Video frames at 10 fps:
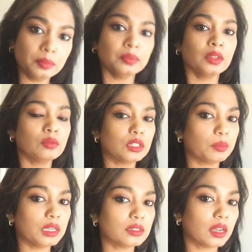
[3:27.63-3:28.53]
which
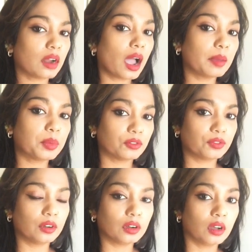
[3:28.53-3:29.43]
means that I
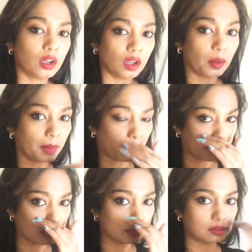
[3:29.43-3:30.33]
prefer
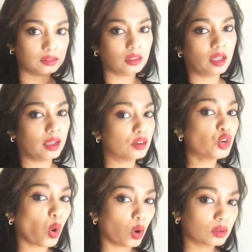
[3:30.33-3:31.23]
puppies and
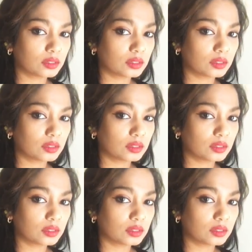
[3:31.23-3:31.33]
dogs,